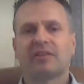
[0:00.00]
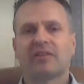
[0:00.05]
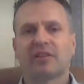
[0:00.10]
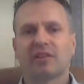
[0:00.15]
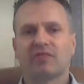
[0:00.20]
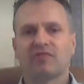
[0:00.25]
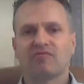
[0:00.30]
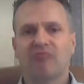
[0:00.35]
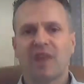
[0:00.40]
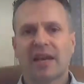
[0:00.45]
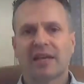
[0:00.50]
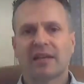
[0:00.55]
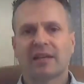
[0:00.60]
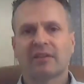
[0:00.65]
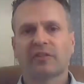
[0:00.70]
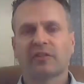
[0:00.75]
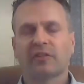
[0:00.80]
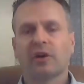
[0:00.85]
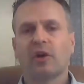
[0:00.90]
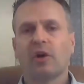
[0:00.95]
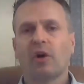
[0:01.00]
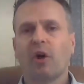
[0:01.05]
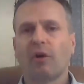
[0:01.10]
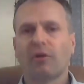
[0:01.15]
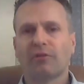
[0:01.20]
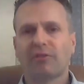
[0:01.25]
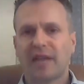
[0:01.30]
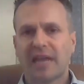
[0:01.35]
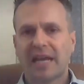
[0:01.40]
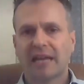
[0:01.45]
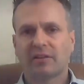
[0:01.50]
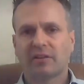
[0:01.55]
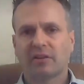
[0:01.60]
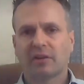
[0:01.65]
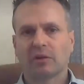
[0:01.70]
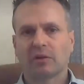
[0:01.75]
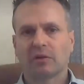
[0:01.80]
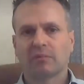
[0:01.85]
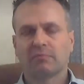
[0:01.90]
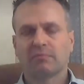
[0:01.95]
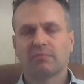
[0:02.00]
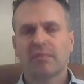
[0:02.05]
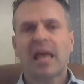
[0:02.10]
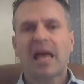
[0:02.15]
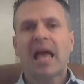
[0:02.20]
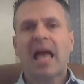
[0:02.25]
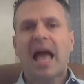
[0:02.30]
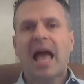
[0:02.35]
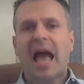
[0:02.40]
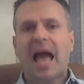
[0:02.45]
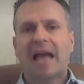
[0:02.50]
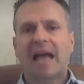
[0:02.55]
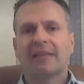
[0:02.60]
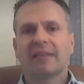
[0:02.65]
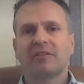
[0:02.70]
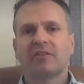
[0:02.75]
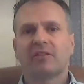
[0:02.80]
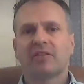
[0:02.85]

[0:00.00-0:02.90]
the ranks of NATO. And the